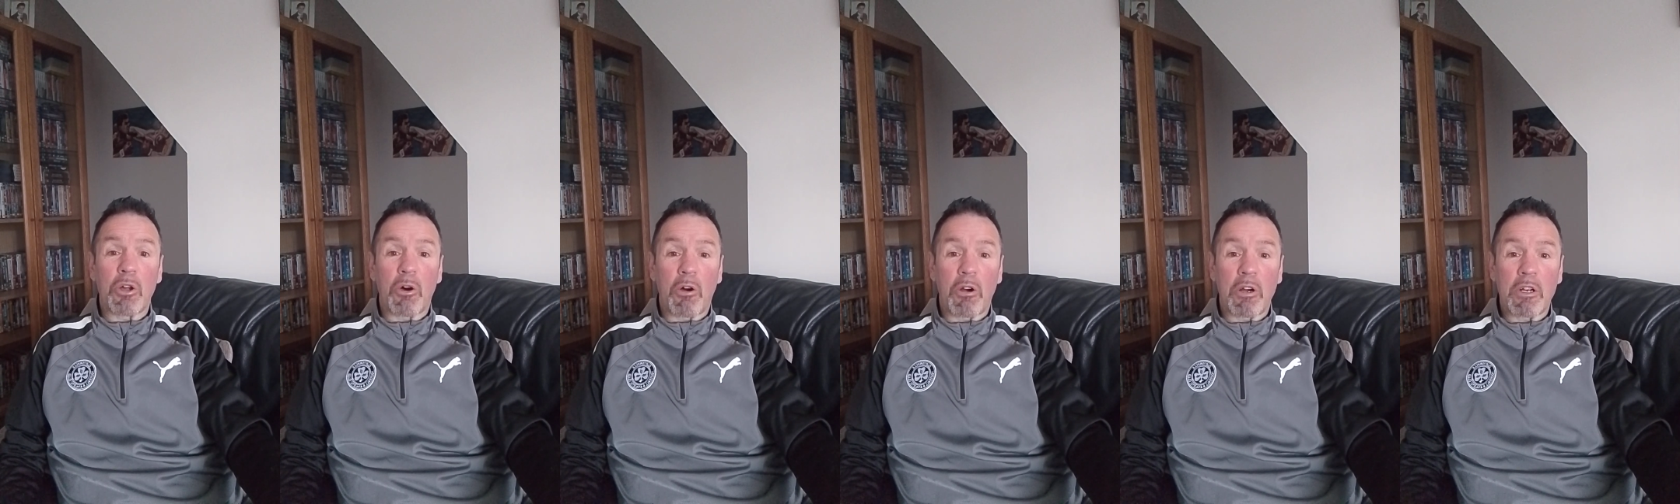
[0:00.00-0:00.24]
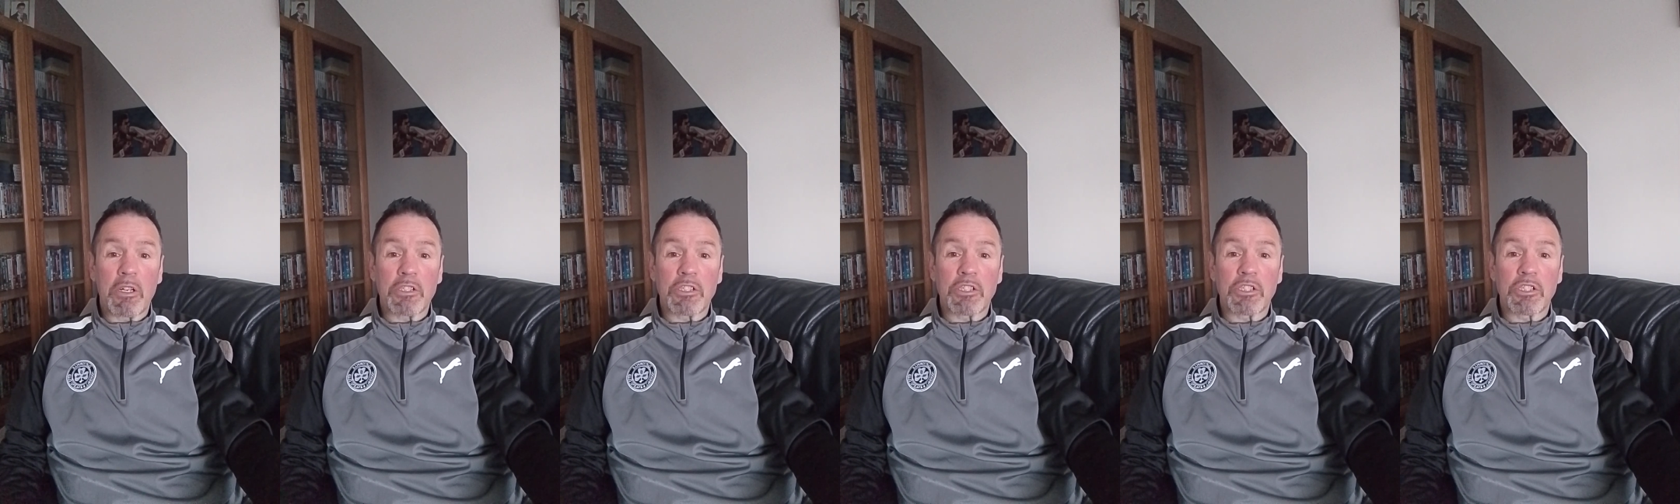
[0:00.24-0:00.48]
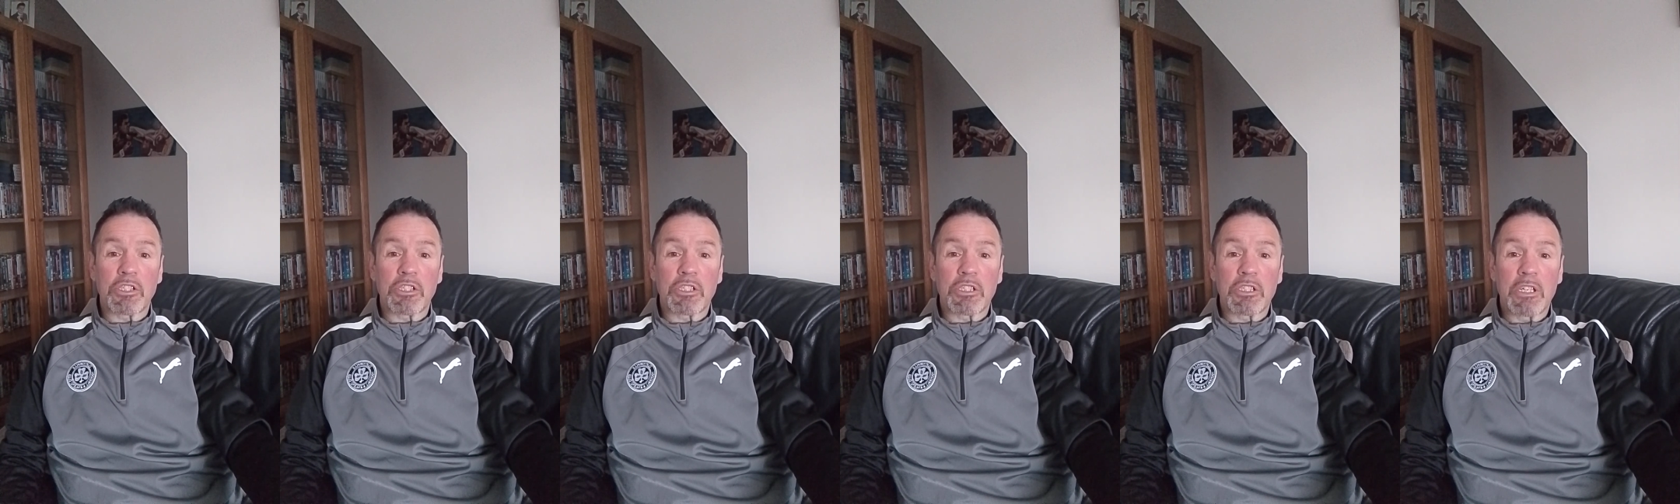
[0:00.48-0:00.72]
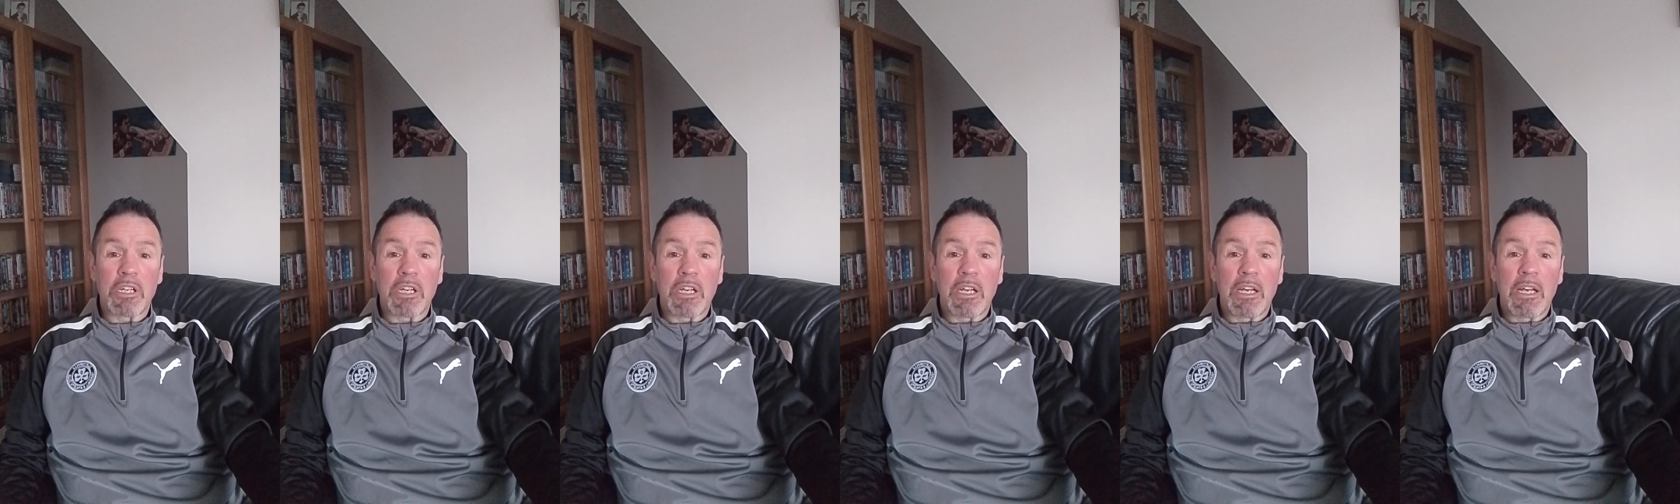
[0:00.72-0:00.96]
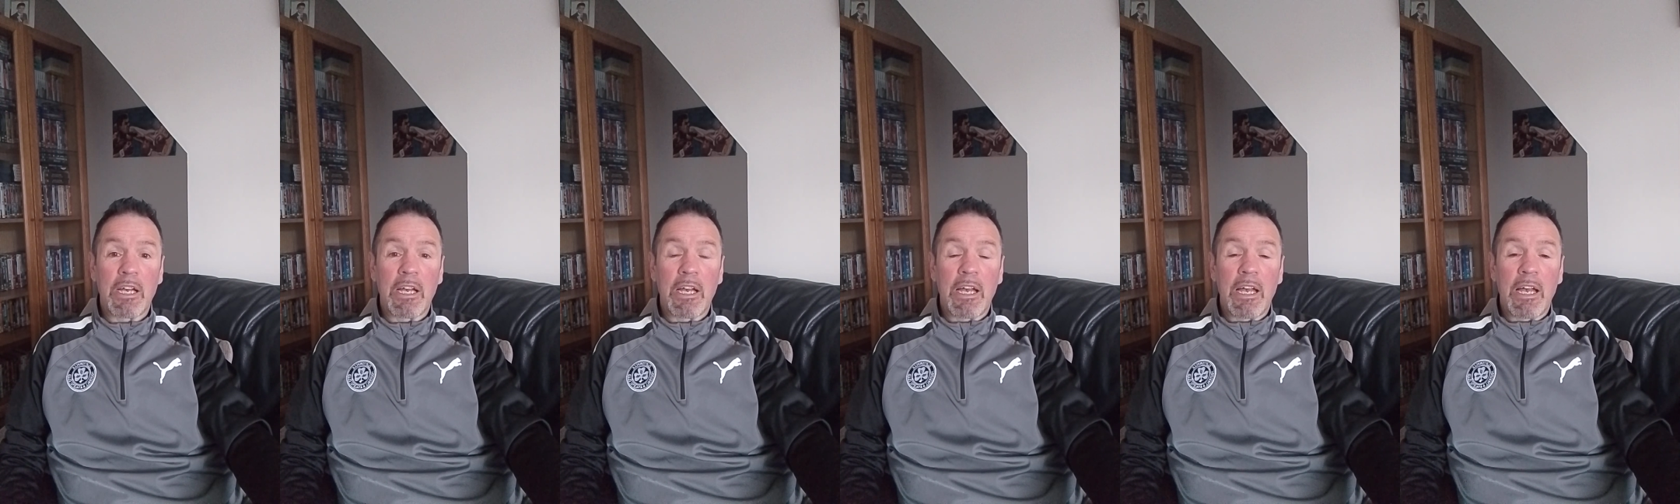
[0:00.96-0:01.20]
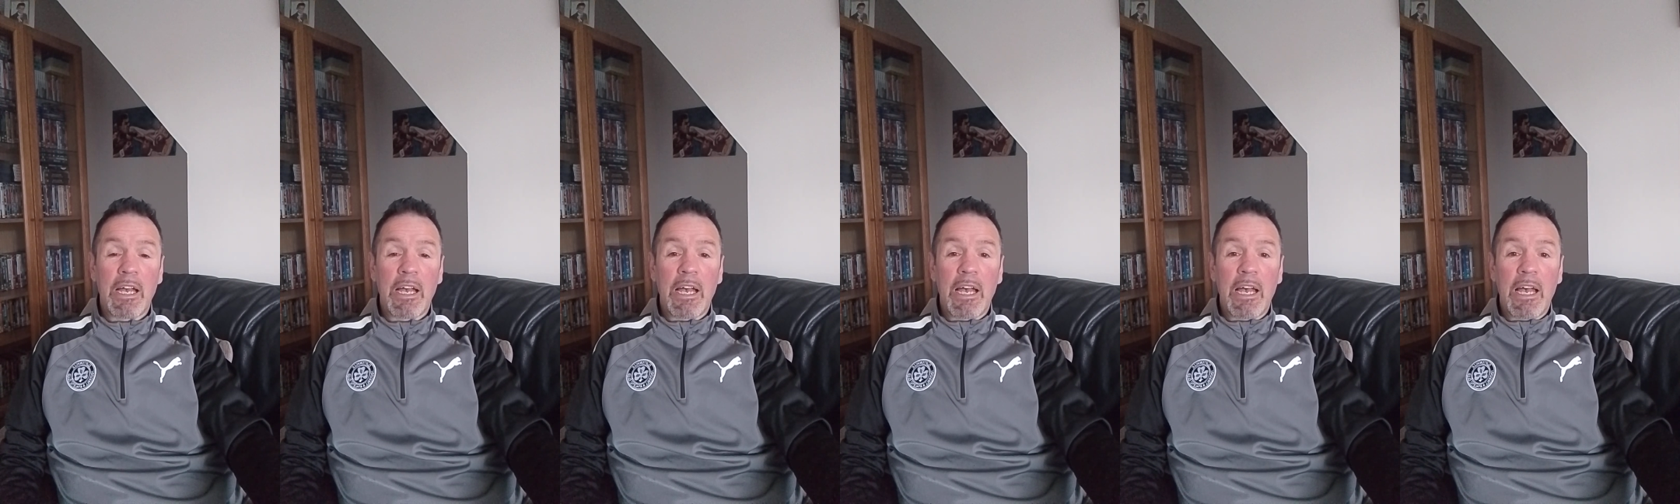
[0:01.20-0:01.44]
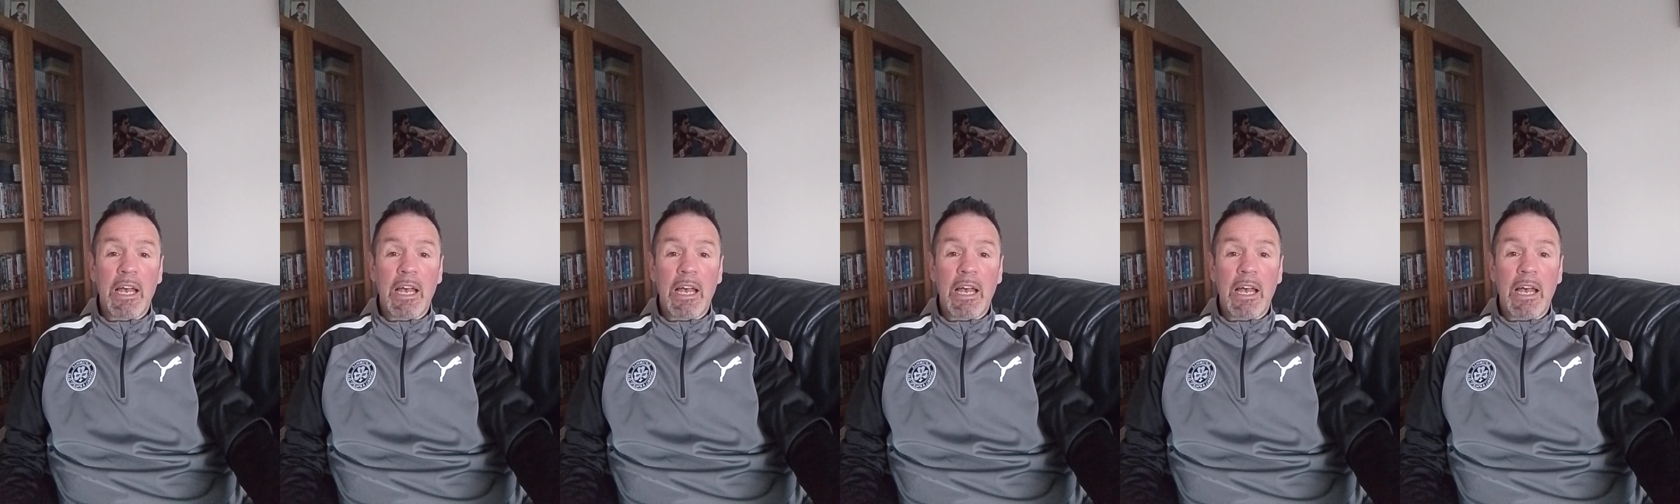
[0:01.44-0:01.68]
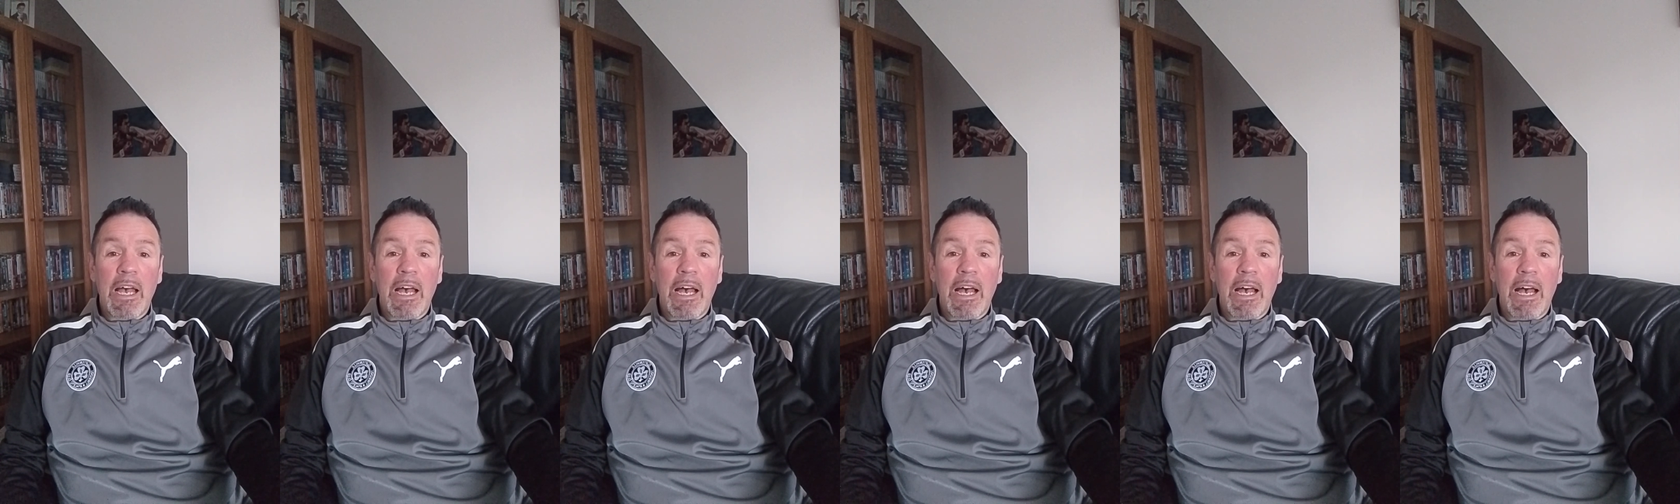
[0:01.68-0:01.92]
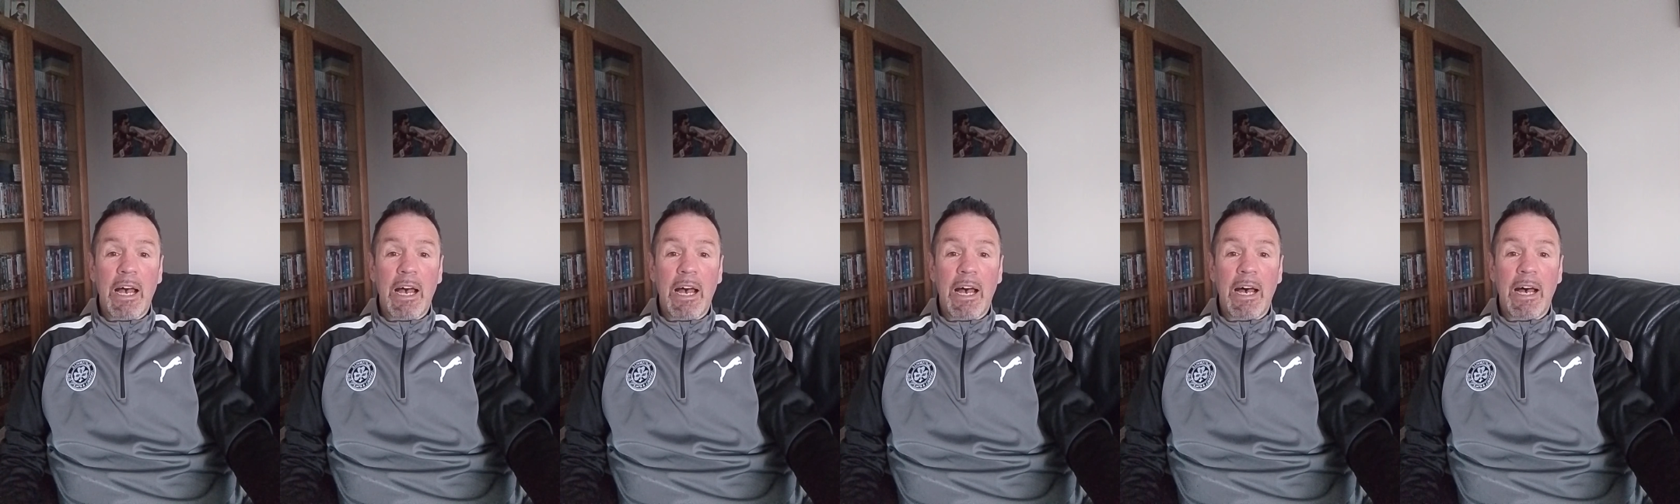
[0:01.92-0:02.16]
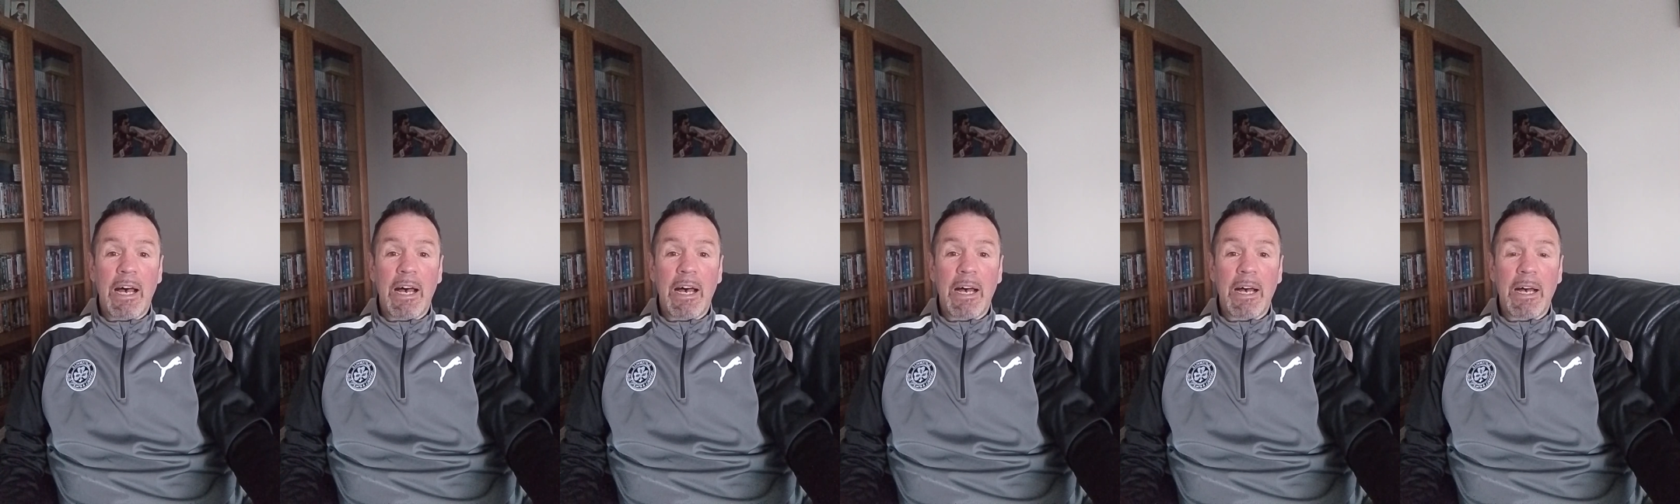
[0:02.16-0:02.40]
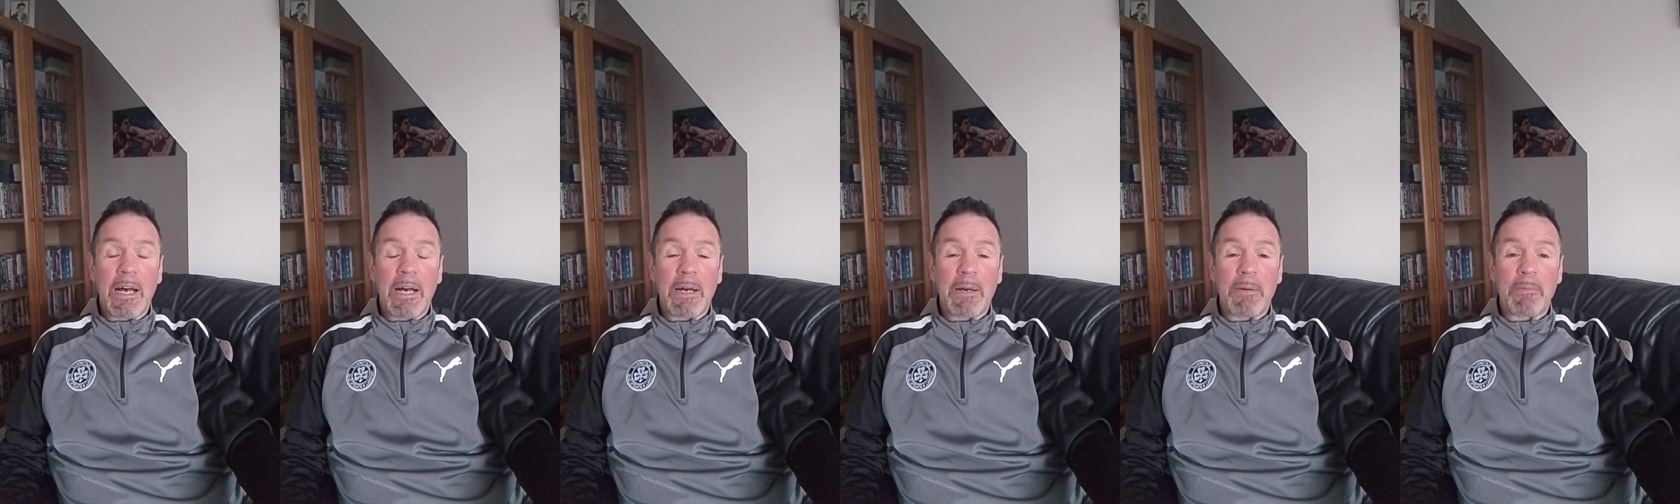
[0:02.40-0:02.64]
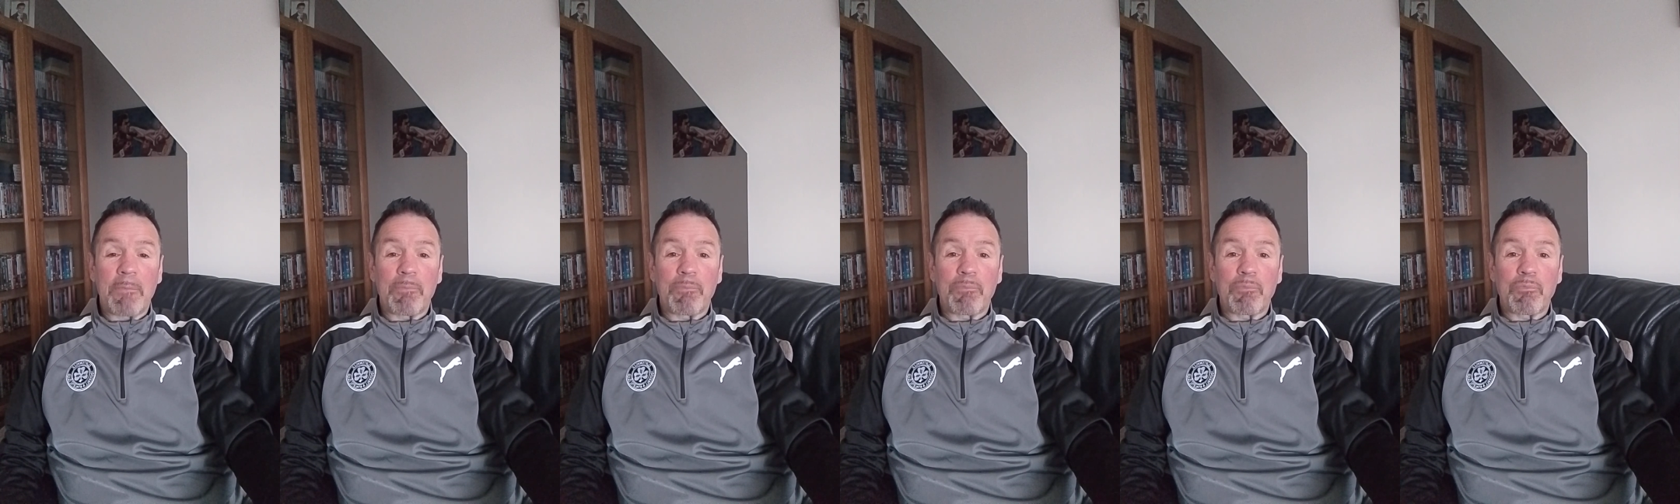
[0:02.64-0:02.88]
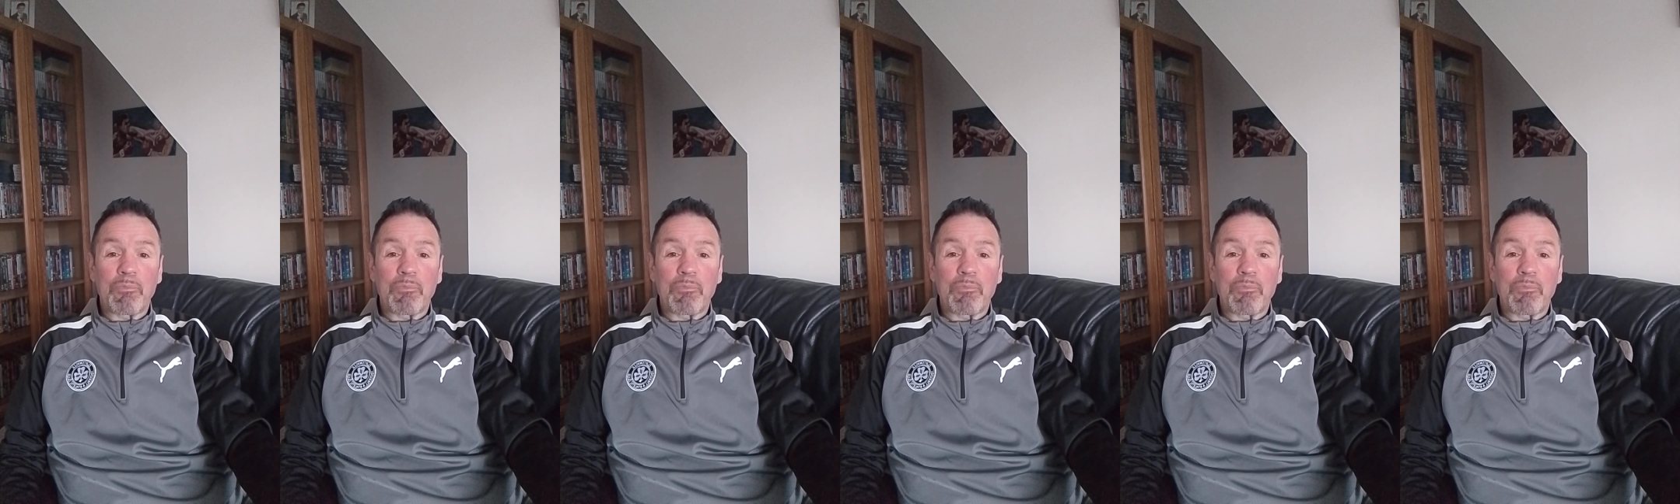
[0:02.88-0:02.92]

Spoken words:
Lawrence uh,